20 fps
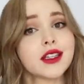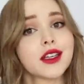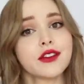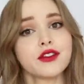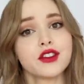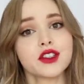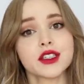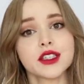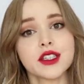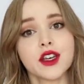Give
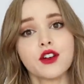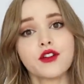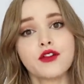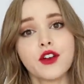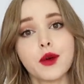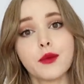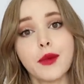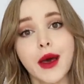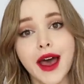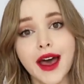yourself
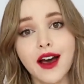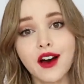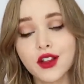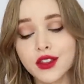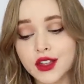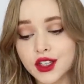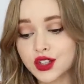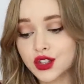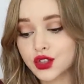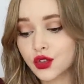a pat
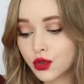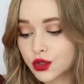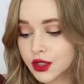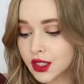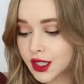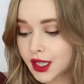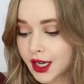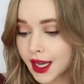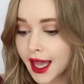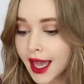on the
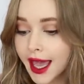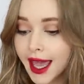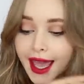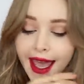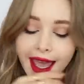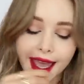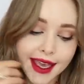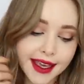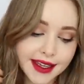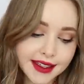shoulder
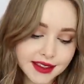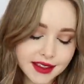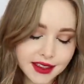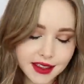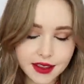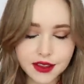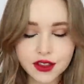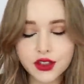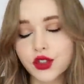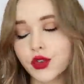and
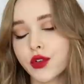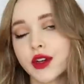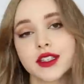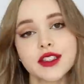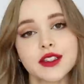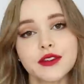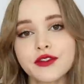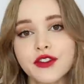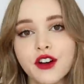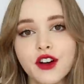enjoy
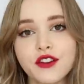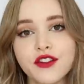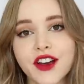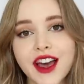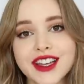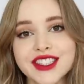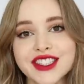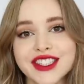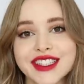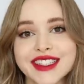some fall
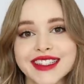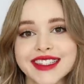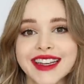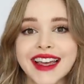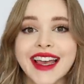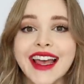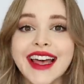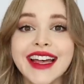fashion.